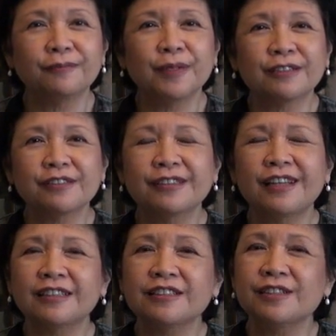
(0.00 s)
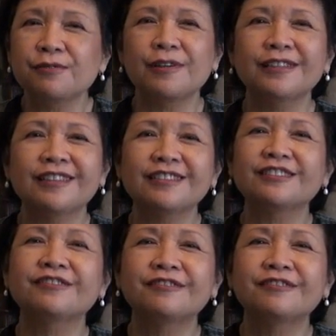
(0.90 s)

Because that's the one that's